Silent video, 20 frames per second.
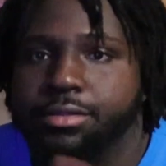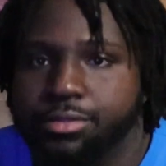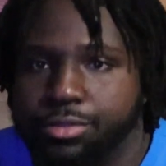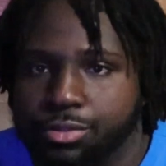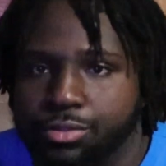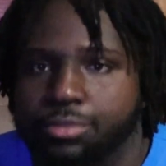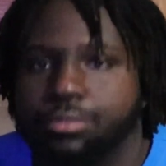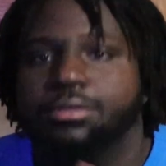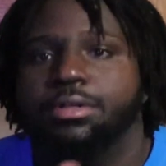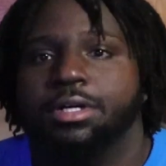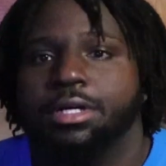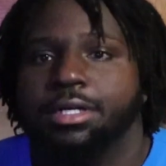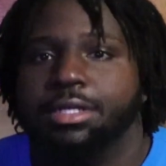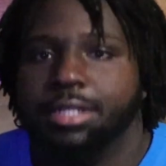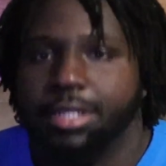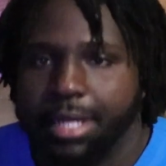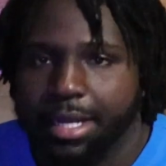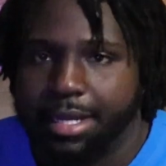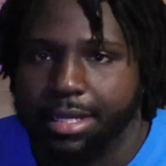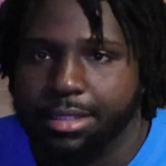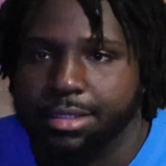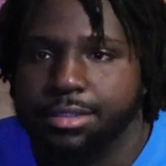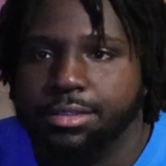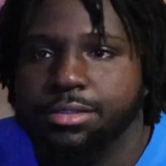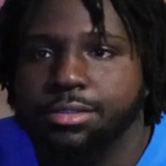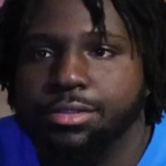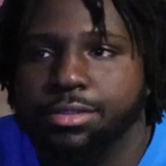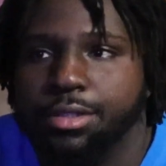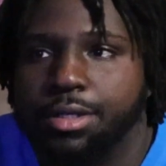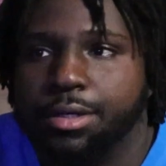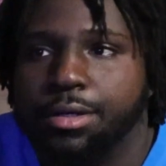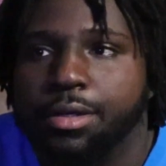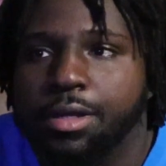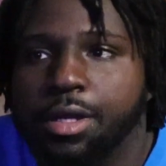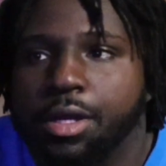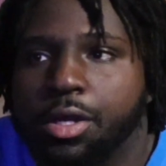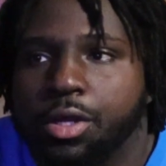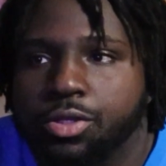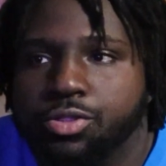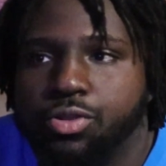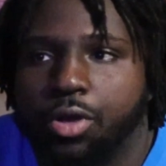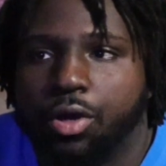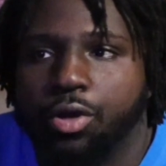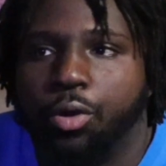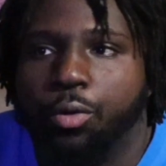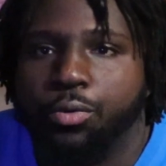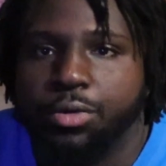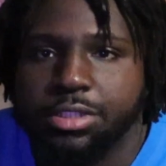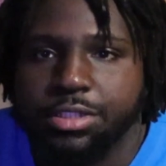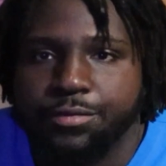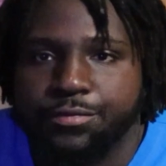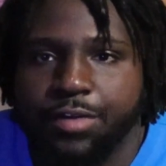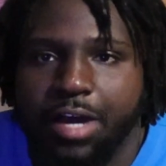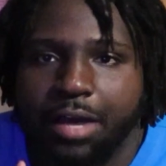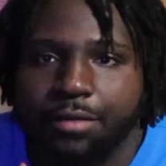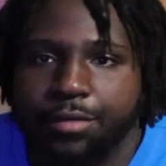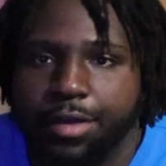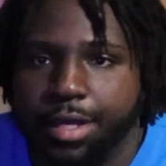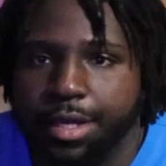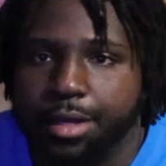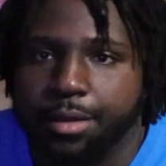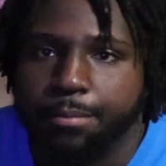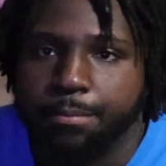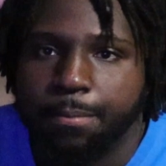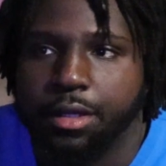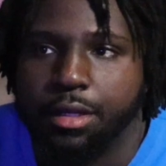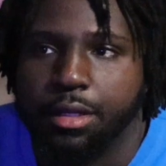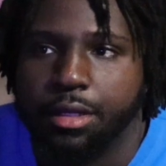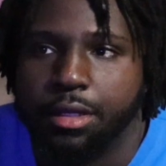2-a-days, you know? So I'll go once at 5 a.m.,